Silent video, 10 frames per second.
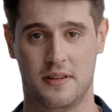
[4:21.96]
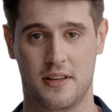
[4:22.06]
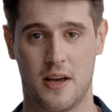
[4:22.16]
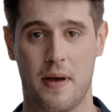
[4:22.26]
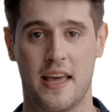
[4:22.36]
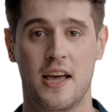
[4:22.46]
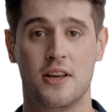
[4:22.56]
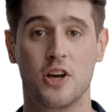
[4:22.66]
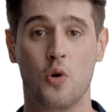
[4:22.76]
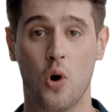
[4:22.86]
Depending on
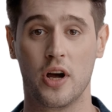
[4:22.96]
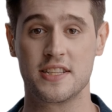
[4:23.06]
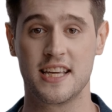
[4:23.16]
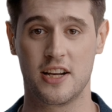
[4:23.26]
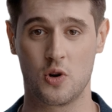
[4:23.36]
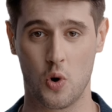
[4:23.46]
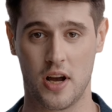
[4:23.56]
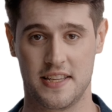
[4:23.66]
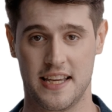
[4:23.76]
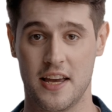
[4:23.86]
the quality and
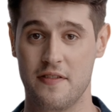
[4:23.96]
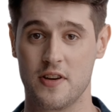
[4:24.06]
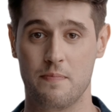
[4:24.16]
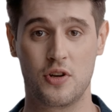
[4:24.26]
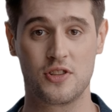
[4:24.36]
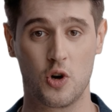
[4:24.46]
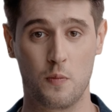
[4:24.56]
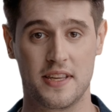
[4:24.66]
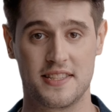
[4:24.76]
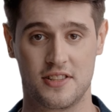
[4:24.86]
quantity of the musical
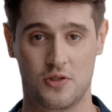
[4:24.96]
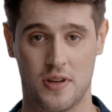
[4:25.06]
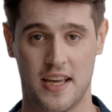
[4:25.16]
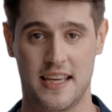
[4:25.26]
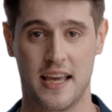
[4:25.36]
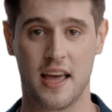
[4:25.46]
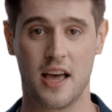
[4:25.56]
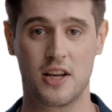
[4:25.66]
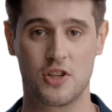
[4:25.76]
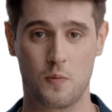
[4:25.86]
pieces you need,
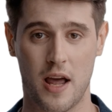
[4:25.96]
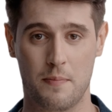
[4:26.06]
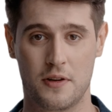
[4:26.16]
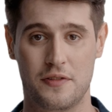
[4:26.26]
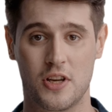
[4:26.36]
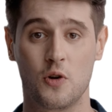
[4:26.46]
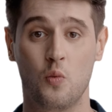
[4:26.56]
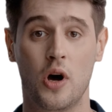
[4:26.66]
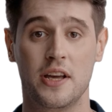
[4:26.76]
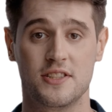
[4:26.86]
you may prefer
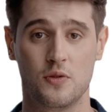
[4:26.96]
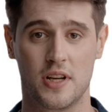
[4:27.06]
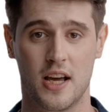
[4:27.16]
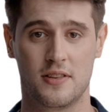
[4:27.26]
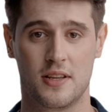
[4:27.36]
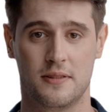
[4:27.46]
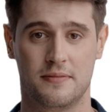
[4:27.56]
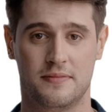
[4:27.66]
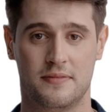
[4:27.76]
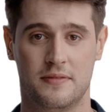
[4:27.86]
one to another.
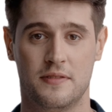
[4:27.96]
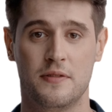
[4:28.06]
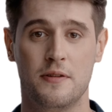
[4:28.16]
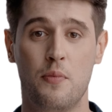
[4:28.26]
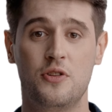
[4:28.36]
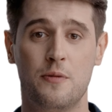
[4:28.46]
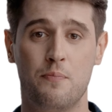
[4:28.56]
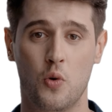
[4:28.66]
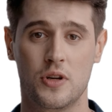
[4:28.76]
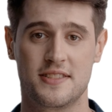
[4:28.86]
Most
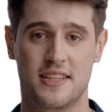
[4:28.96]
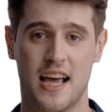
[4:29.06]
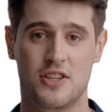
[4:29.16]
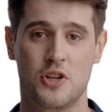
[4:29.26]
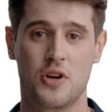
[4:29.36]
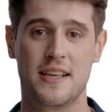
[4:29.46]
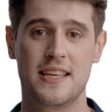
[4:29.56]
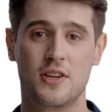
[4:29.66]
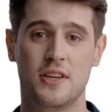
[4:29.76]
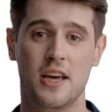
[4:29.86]
important selection
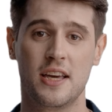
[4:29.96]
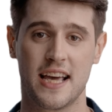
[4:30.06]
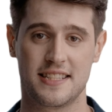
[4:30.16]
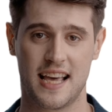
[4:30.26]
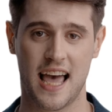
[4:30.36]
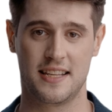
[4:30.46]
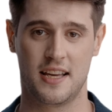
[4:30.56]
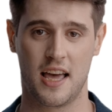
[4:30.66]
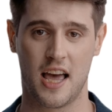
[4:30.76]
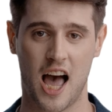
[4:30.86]
criteria is that
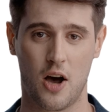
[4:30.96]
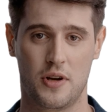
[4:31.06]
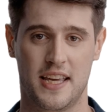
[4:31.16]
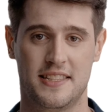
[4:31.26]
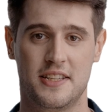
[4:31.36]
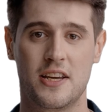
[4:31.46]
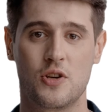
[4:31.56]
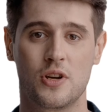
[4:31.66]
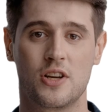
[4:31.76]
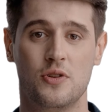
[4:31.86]
how easily you
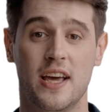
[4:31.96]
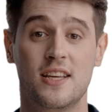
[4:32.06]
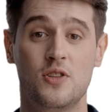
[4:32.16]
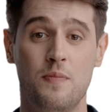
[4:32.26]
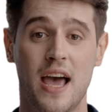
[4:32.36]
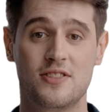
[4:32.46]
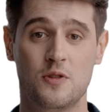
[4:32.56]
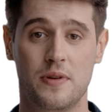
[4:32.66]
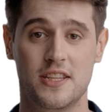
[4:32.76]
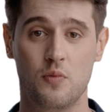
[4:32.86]
can create your
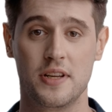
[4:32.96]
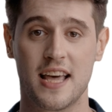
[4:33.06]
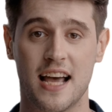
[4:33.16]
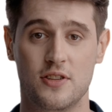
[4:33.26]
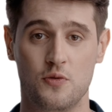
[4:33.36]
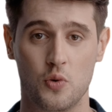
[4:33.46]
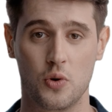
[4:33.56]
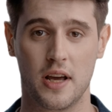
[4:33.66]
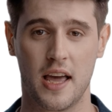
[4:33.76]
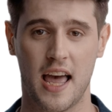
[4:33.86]
masterpiece with that tool
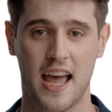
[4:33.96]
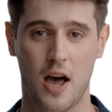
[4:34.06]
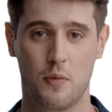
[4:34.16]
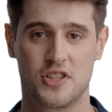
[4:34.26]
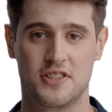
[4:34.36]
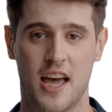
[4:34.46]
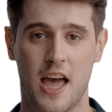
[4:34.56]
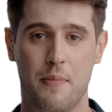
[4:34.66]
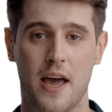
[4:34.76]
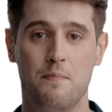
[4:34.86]
and how much
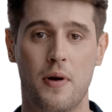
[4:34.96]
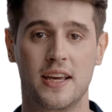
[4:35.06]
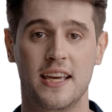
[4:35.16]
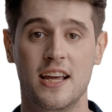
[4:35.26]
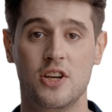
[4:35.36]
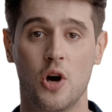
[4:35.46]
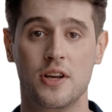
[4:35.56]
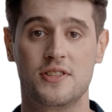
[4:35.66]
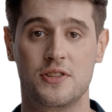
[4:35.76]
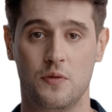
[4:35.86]
time and money it
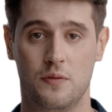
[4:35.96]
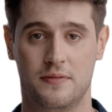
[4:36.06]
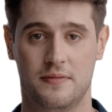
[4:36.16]
costs you.